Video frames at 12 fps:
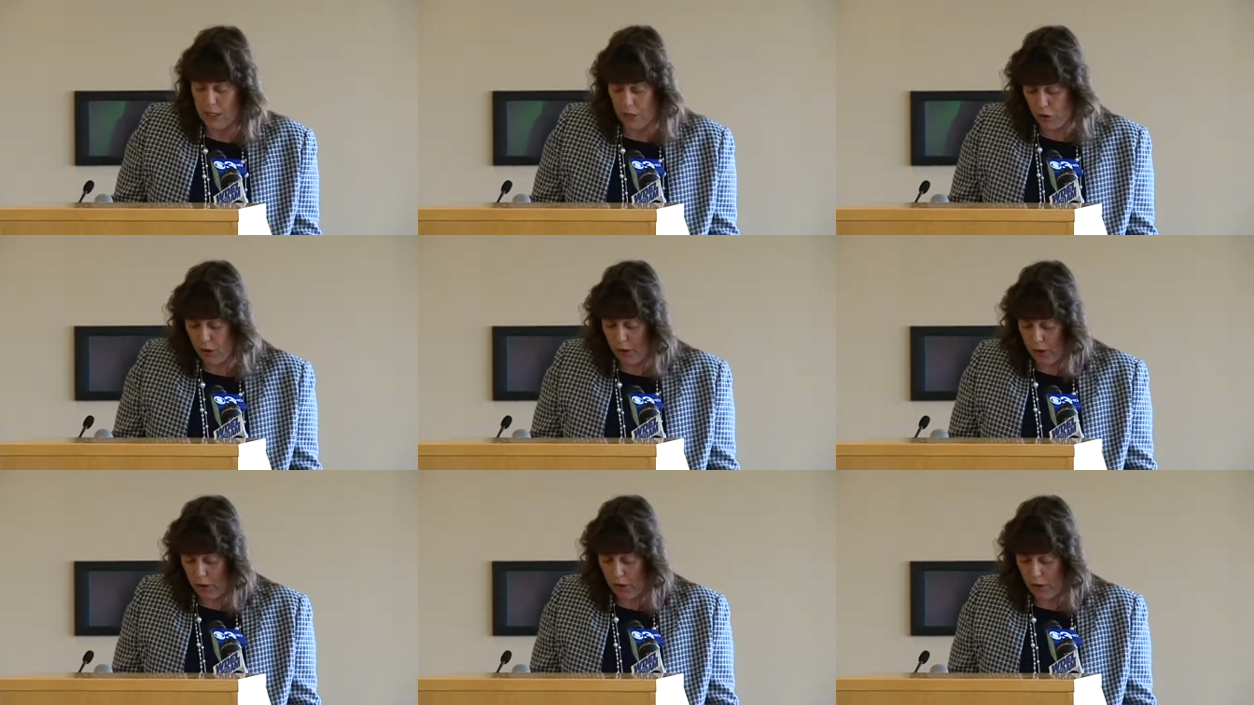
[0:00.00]
each
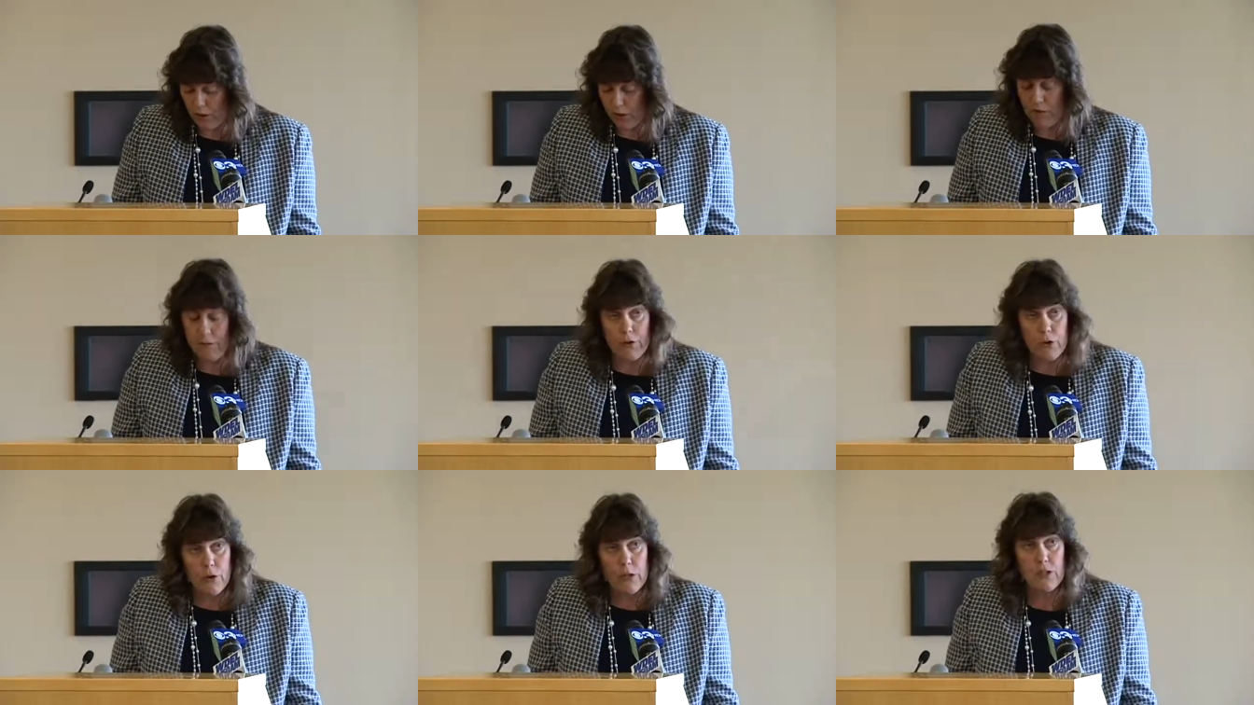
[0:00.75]
year for
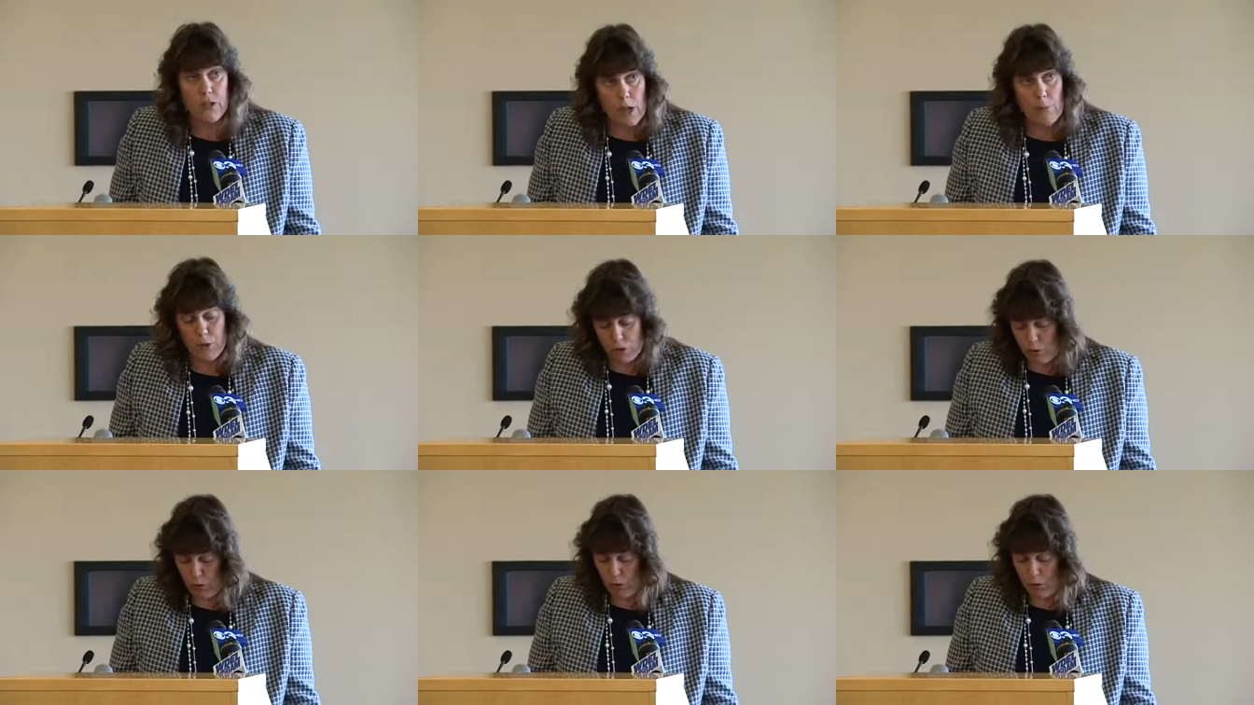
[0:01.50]
their
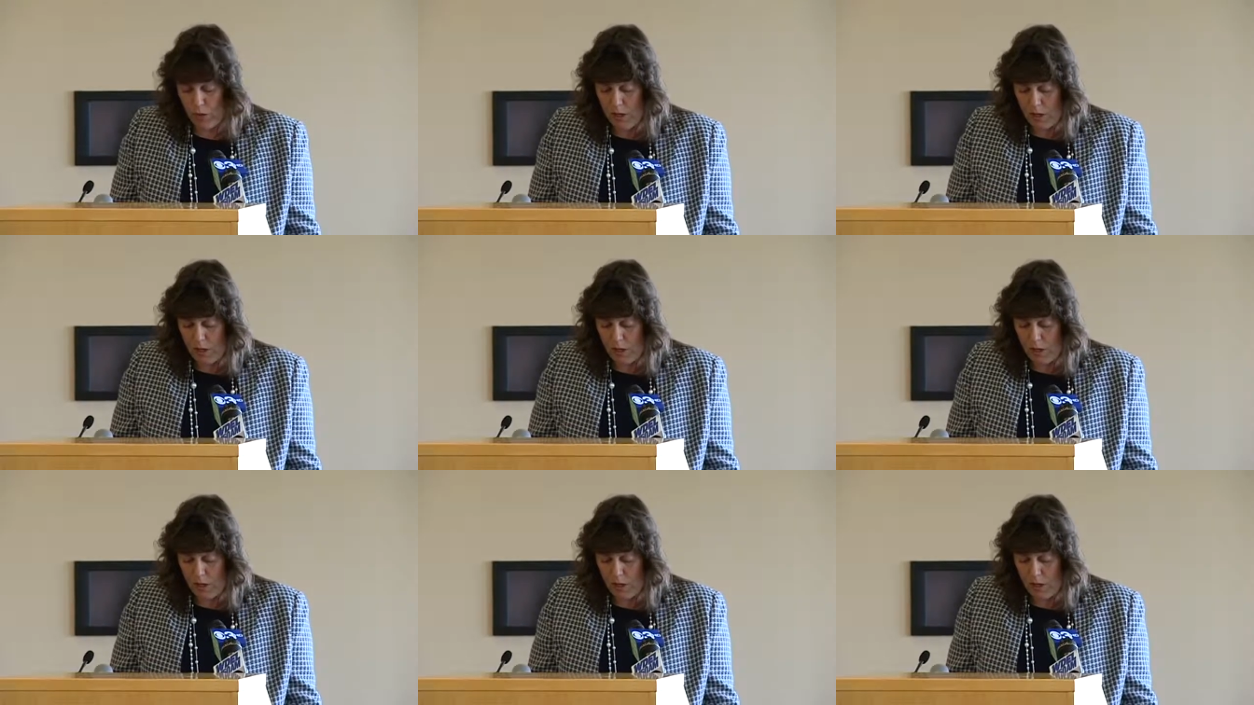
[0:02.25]
exceptional